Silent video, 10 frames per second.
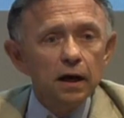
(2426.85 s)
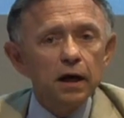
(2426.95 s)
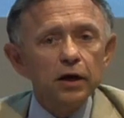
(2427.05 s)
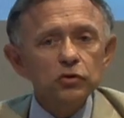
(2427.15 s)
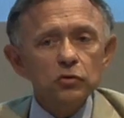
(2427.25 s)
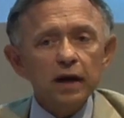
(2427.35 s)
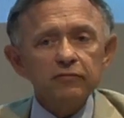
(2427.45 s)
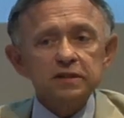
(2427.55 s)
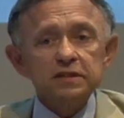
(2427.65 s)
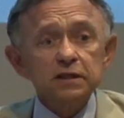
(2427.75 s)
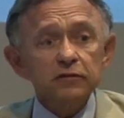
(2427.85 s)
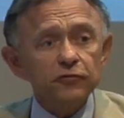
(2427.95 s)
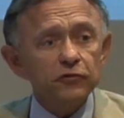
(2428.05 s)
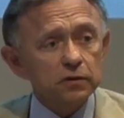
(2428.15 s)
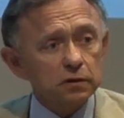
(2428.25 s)
uh, you have a
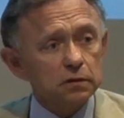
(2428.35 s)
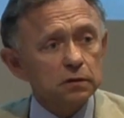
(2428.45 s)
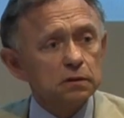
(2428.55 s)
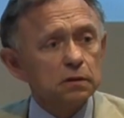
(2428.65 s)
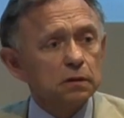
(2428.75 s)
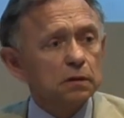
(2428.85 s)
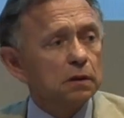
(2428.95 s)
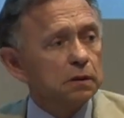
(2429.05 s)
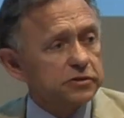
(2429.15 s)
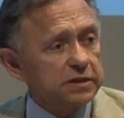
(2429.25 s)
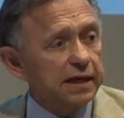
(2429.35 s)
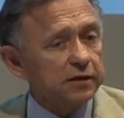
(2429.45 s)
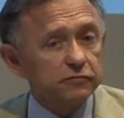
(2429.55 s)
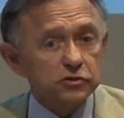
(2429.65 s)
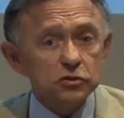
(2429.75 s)
different
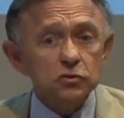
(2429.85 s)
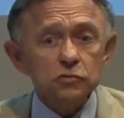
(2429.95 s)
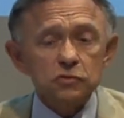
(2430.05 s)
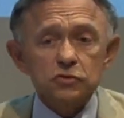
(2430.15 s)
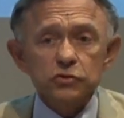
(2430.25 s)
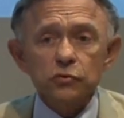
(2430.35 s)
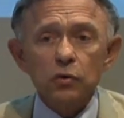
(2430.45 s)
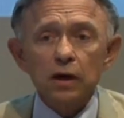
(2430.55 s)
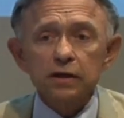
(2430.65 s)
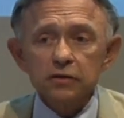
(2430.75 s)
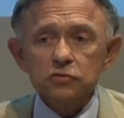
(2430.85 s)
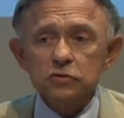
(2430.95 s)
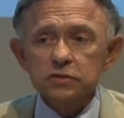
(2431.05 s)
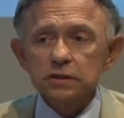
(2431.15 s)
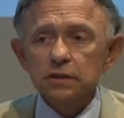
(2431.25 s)
set of students who are
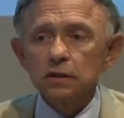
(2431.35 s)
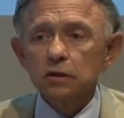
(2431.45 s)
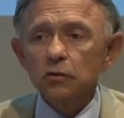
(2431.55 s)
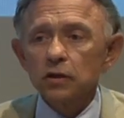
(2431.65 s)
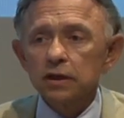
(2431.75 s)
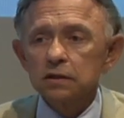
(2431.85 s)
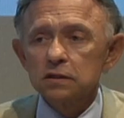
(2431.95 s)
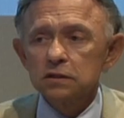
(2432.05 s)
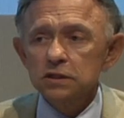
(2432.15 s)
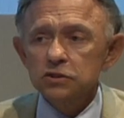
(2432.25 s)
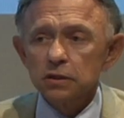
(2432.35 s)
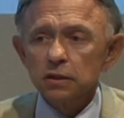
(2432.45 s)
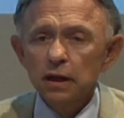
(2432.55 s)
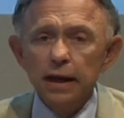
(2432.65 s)
interested in going into teaching.